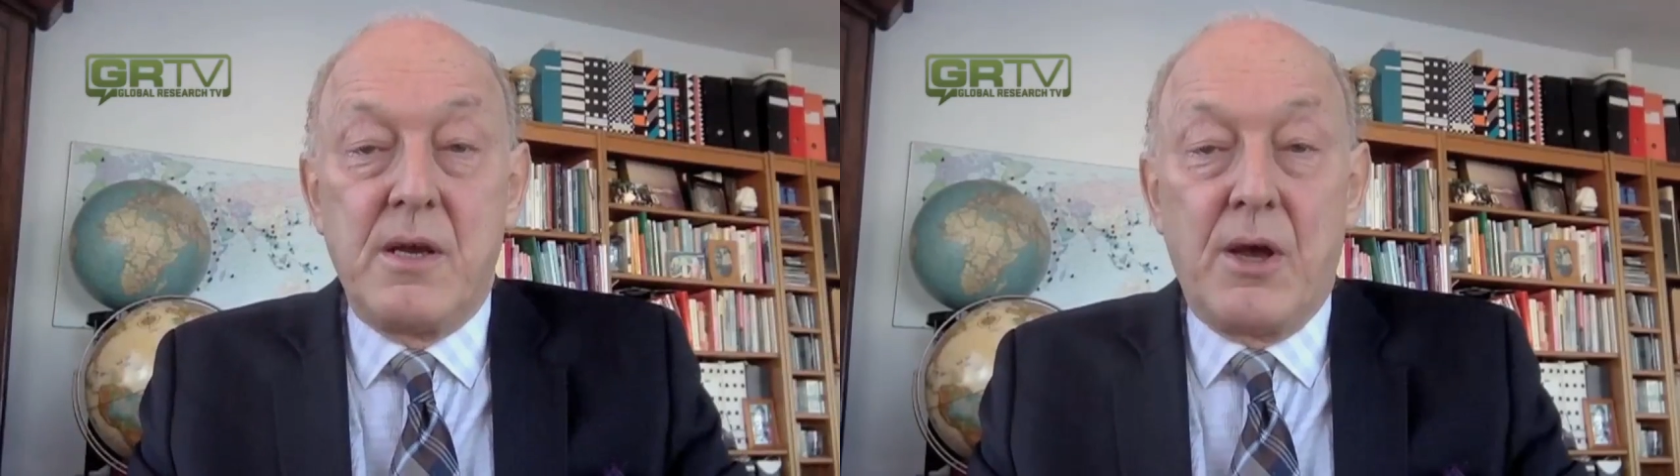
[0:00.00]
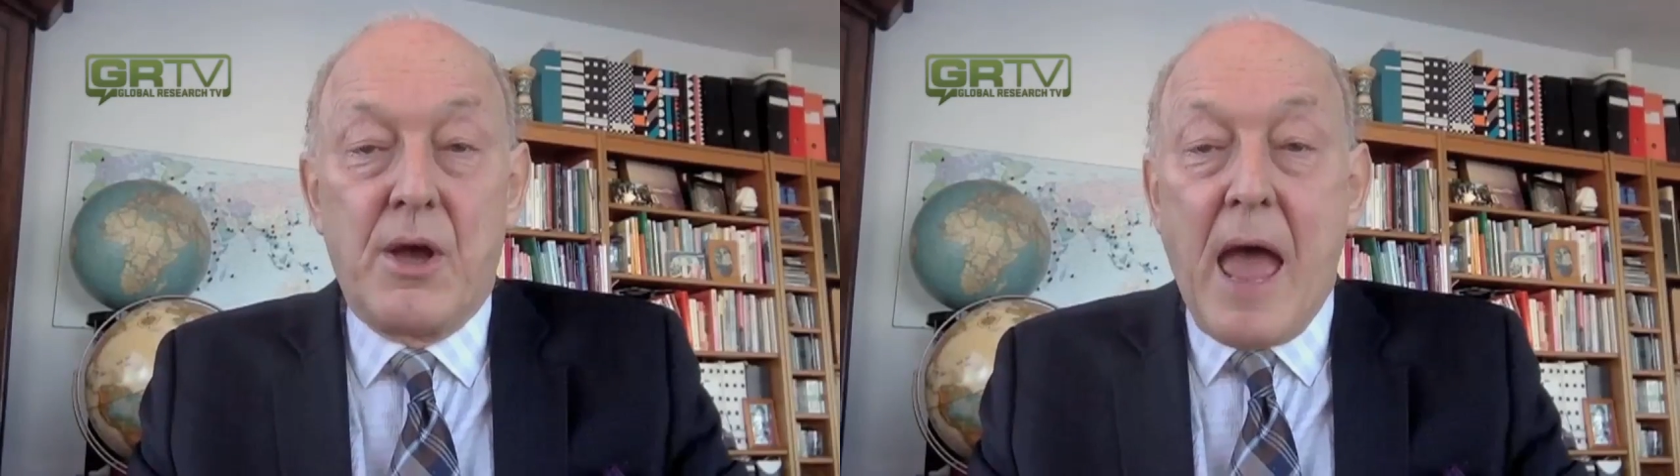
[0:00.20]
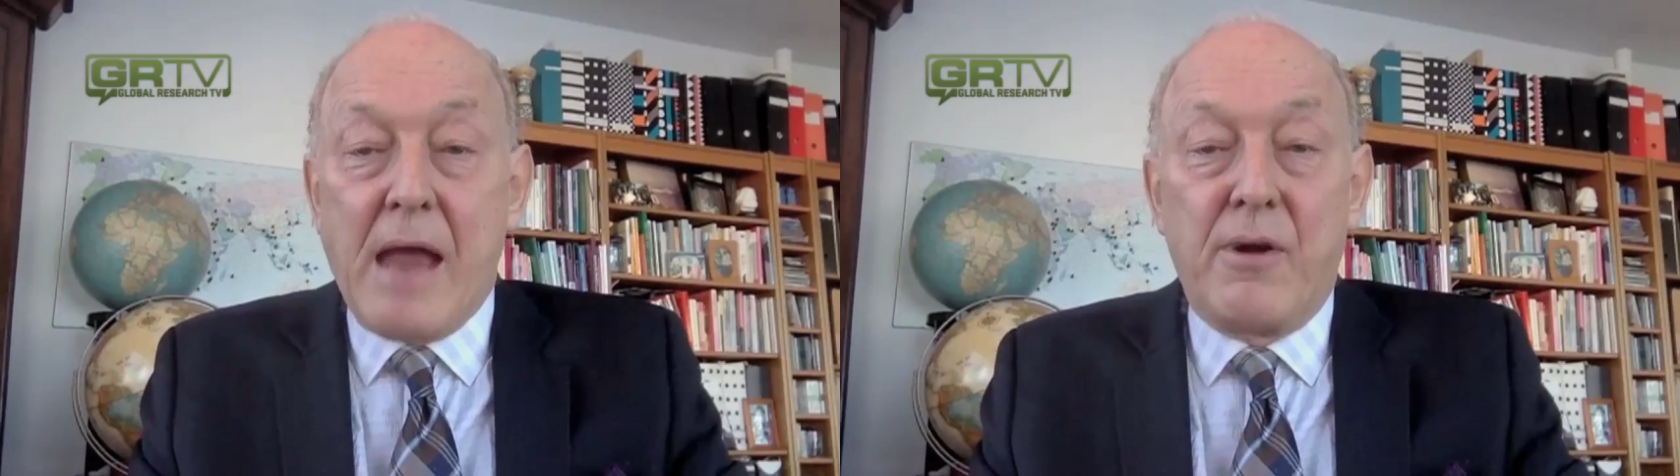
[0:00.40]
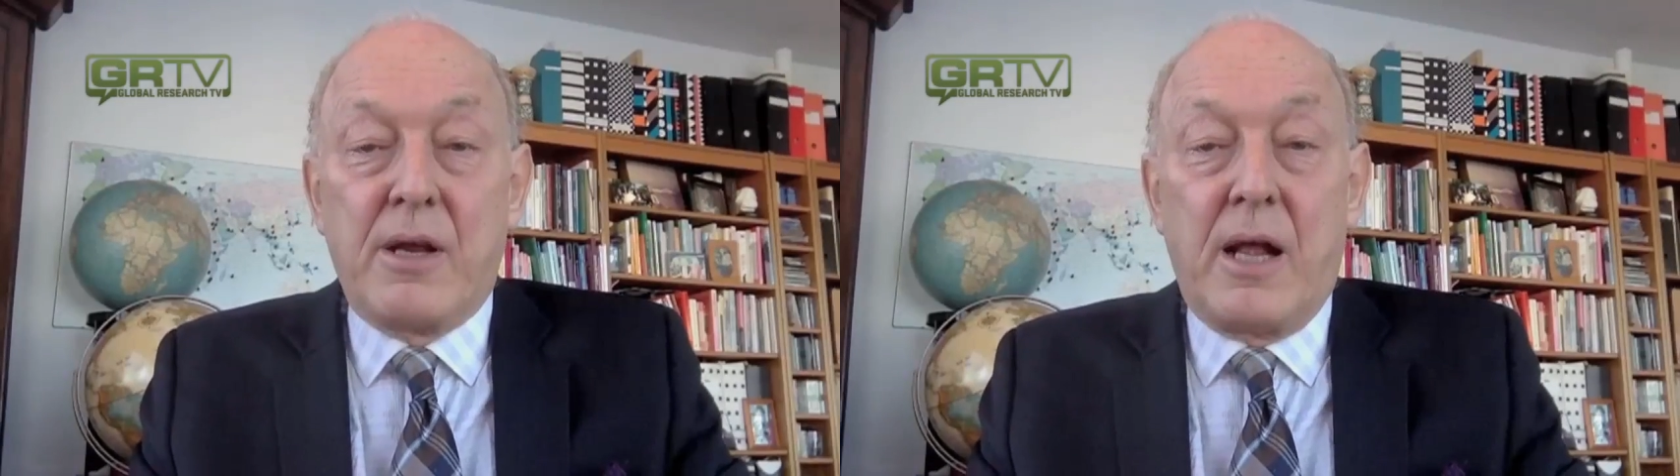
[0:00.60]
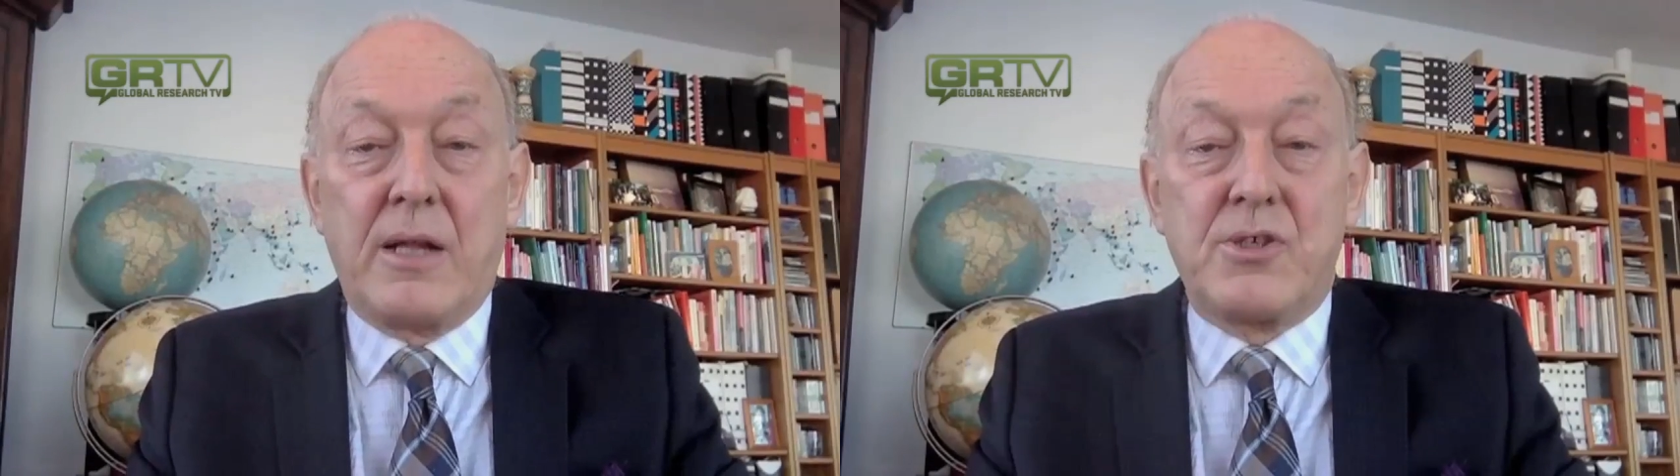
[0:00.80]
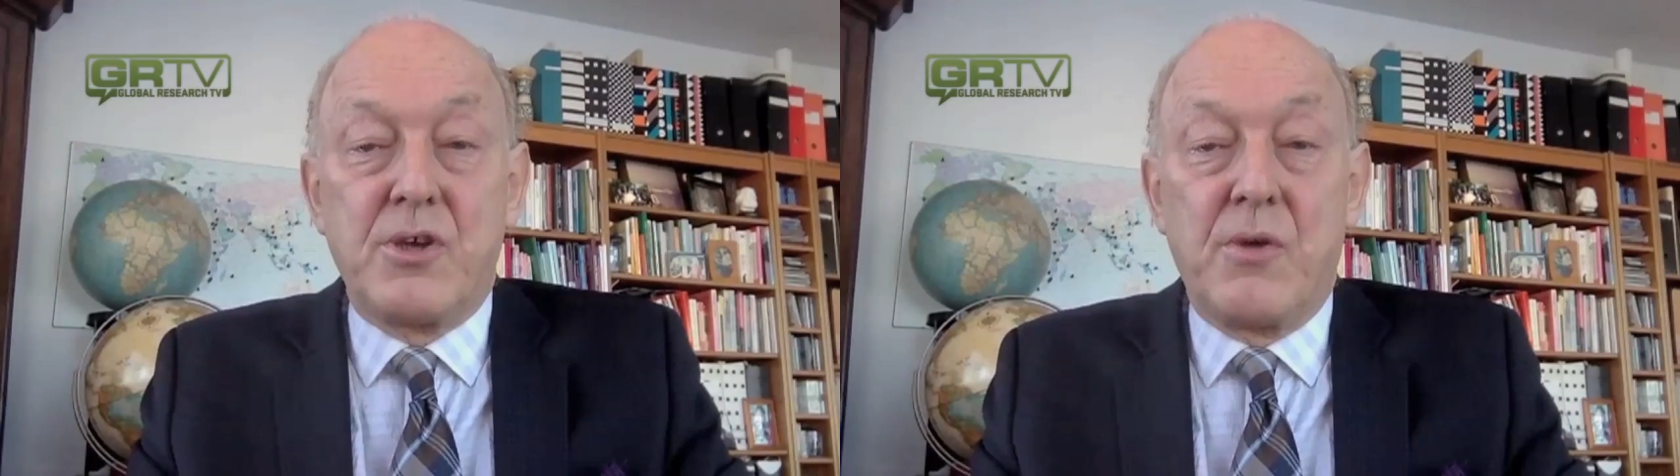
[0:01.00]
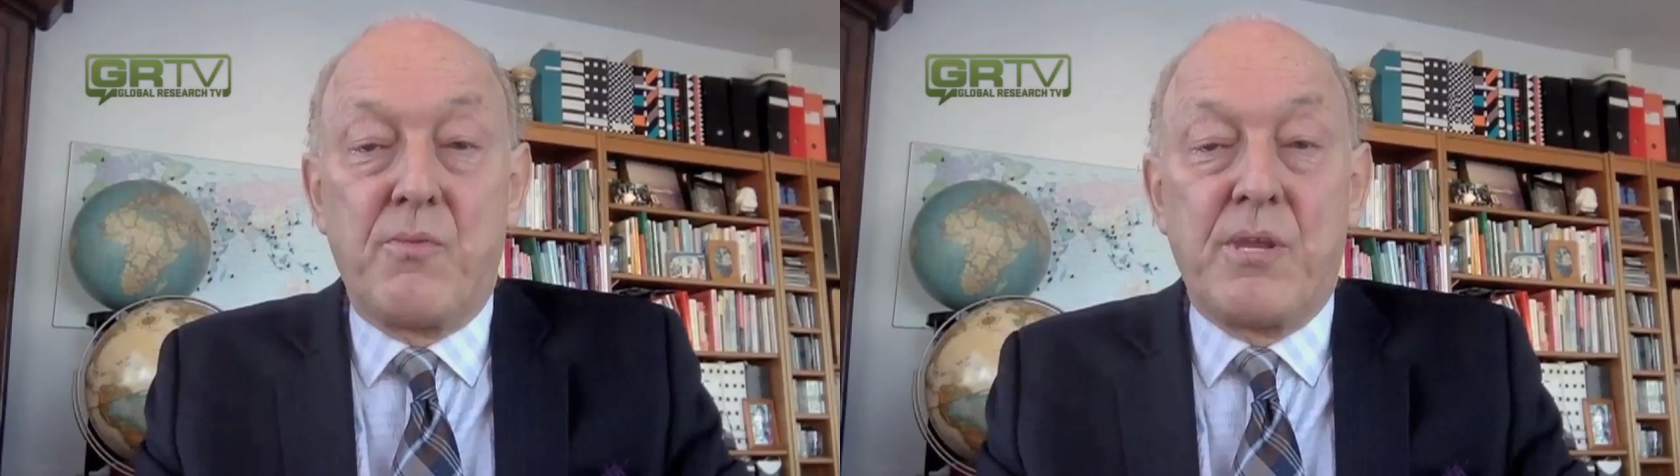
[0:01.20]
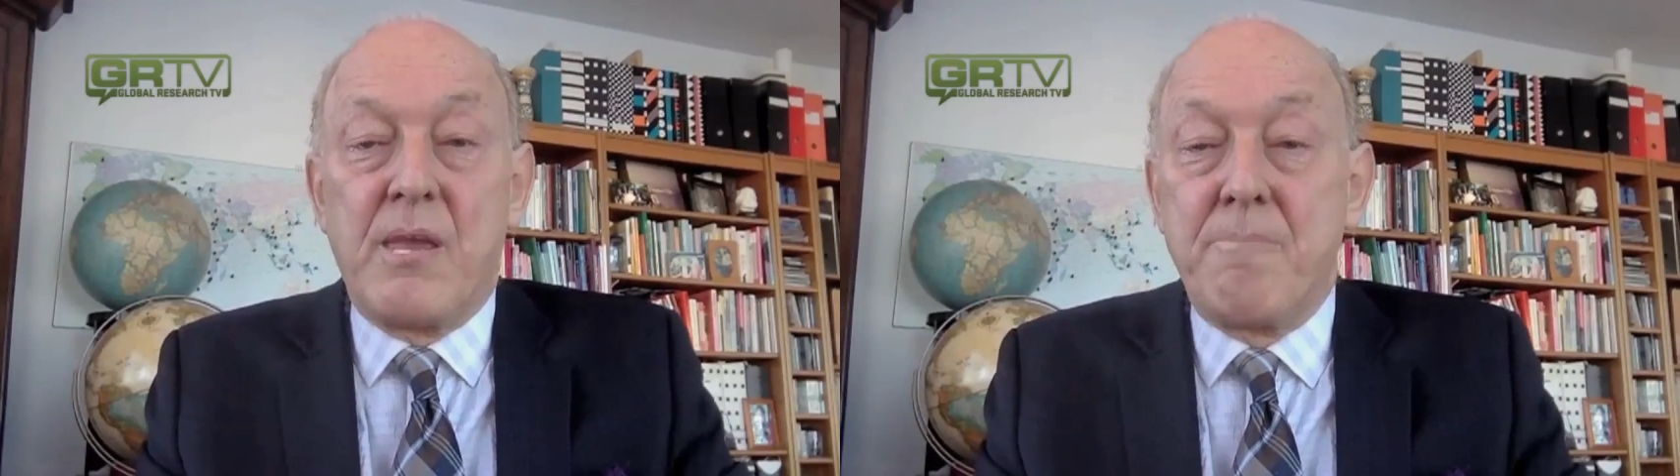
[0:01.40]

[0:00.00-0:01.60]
agriculture with the